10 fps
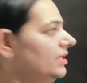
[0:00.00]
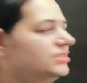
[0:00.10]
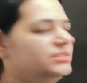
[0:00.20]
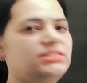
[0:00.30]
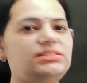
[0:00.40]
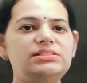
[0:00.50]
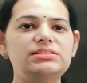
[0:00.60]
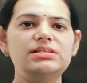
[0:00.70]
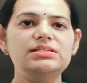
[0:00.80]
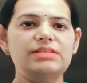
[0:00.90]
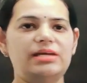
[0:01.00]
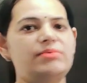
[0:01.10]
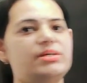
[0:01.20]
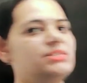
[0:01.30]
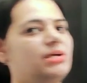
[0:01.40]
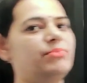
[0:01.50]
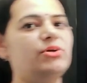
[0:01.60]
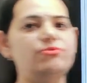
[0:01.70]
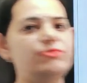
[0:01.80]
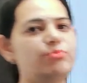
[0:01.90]
This is the same
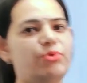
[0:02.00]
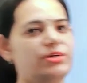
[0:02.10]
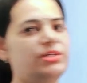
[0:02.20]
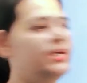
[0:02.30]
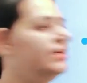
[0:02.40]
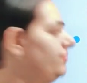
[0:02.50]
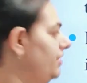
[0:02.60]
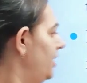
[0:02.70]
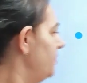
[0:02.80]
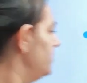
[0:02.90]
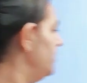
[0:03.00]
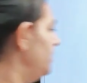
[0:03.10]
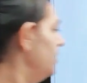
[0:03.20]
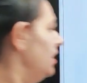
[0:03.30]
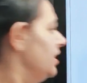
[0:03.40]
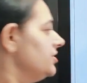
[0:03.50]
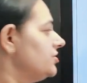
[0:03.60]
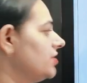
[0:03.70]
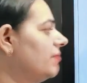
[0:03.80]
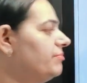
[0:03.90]
example of the potter that we have seen,
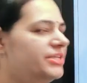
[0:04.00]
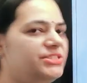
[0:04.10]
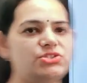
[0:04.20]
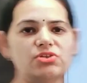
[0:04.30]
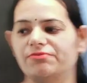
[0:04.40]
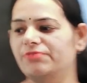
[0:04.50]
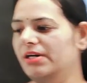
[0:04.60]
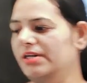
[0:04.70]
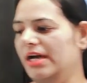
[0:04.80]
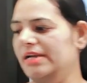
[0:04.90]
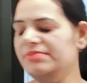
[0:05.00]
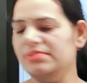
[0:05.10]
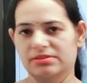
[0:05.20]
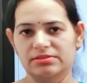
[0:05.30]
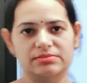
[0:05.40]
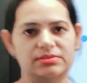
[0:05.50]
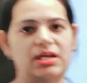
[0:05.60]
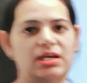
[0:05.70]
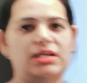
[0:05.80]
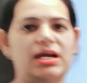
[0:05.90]
sharp edges of the knives.
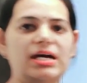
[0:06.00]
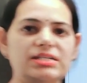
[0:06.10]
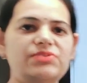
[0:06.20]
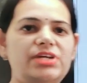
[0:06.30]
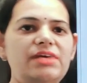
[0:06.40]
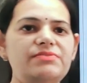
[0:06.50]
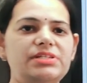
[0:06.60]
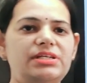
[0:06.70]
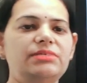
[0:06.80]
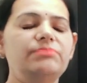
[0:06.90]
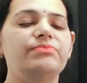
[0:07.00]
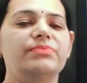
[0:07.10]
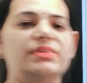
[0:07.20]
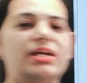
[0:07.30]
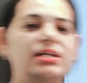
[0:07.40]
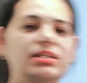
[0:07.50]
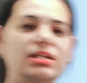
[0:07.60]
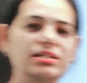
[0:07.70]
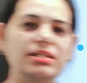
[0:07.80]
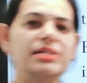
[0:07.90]
As we have seen that
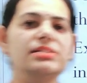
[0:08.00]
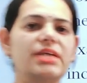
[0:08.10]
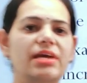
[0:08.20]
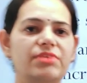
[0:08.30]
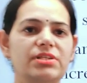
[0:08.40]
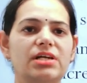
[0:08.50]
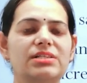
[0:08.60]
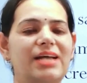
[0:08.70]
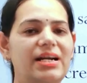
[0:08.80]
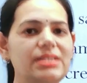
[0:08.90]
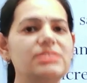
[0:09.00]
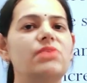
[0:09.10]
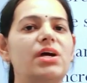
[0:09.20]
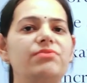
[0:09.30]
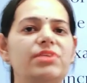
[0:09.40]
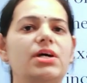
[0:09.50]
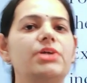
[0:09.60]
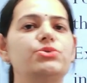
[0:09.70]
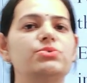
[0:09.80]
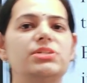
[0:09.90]
the things having the, that is why we are
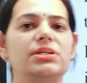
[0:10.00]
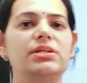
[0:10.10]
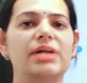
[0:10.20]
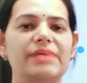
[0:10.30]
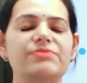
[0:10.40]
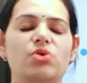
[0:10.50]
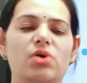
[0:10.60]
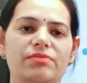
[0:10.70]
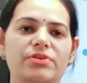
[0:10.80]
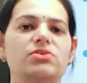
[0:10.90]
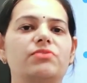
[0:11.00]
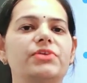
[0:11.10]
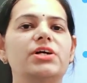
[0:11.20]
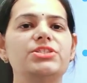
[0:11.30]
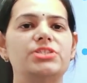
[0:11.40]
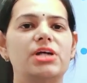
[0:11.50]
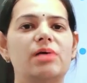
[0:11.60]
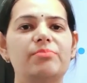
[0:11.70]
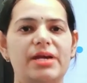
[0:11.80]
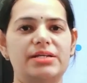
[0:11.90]
using knives always of the
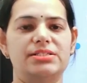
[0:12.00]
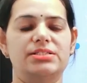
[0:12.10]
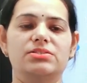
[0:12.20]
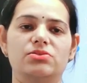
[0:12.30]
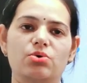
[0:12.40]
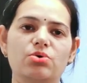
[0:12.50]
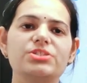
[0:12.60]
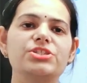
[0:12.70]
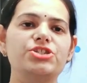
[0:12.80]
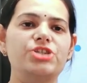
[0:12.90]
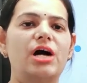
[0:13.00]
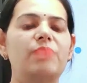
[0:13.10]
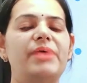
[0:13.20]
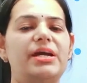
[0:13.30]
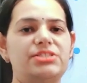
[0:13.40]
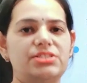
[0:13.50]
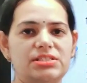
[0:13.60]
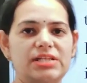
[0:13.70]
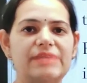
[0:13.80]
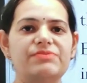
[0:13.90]
sharp edges. Those sharp
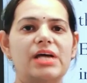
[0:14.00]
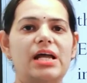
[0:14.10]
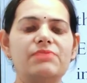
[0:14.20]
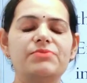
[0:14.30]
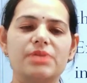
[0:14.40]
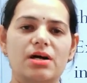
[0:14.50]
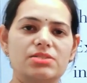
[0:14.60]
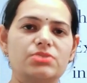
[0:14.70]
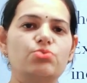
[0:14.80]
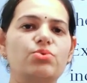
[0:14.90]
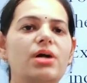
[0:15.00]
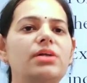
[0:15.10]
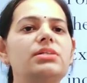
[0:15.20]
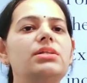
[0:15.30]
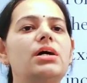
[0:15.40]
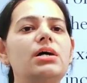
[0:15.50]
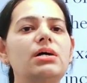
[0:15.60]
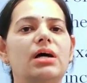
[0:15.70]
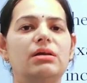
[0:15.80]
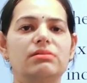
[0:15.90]
edges knives helps us to cut the
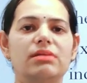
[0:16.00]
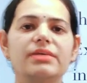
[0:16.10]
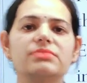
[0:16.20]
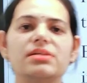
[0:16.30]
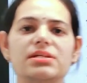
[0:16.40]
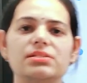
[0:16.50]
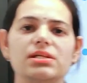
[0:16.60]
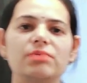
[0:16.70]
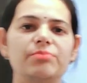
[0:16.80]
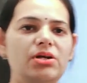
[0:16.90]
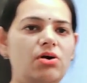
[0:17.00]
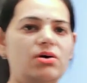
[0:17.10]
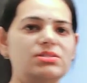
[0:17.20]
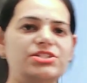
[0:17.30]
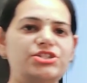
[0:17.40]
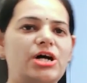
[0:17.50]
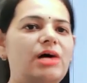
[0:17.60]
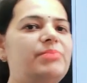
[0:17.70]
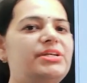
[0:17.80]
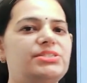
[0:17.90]
things easily, because the
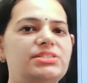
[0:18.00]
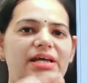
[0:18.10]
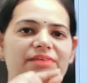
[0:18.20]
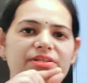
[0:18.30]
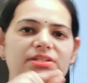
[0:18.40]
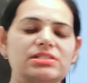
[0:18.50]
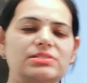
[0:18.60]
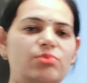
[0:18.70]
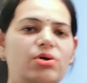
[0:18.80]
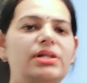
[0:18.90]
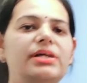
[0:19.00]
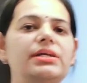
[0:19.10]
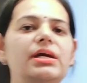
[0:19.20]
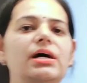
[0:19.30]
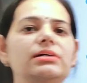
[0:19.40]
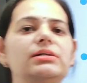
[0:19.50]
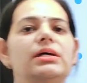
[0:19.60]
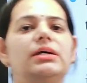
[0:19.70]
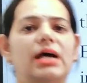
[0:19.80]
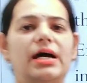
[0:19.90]
sharp edges having the small area,
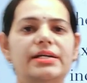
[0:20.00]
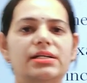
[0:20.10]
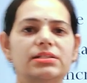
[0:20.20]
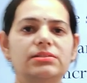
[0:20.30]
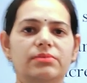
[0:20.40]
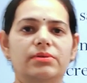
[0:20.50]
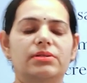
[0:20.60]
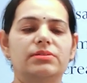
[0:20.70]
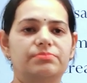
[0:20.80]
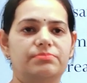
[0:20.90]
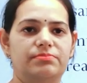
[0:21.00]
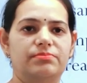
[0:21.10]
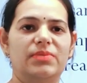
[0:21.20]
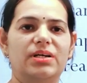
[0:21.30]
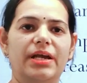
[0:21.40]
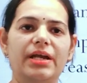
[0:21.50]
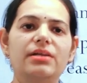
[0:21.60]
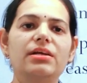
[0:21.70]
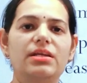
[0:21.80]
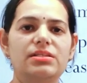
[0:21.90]
and
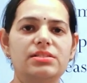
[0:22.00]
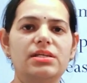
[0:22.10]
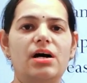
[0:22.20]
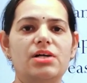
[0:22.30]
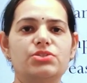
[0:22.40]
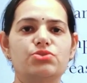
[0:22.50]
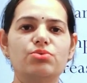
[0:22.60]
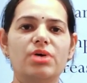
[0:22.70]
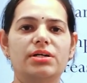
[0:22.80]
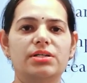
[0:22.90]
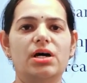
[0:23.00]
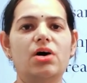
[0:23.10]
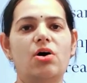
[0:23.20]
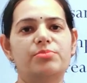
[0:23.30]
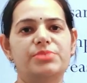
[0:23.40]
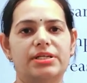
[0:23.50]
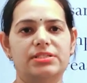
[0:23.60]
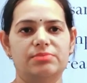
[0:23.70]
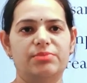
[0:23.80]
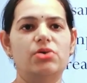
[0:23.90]
it easy us to cut the
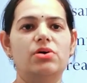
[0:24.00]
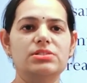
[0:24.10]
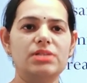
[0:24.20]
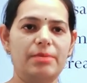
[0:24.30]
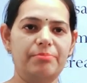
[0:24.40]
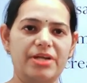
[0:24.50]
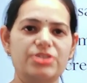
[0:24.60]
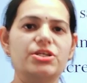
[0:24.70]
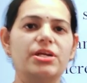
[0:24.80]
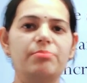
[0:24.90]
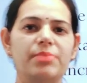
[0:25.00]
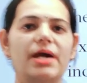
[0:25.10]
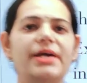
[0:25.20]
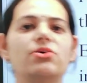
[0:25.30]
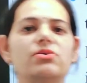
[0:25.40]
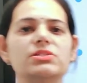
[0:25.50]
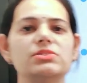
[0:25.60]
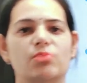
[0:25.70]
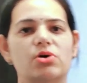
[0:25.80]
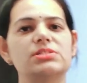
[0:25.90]
objects, because pressure applied on a
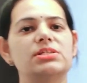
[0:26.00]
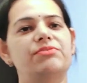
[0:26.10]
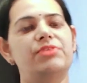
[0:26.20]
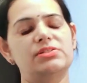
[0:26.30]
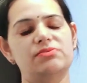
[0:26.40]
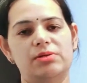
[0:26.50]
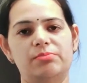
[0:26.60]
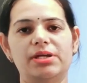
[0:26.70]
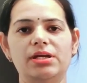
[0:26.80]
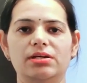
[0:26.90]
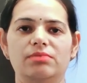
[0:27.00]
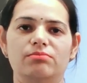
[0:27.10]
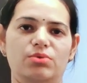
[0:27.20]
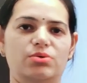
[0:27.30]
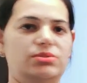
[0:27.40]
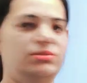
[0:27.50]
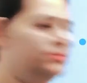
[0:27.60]
small surface will be more.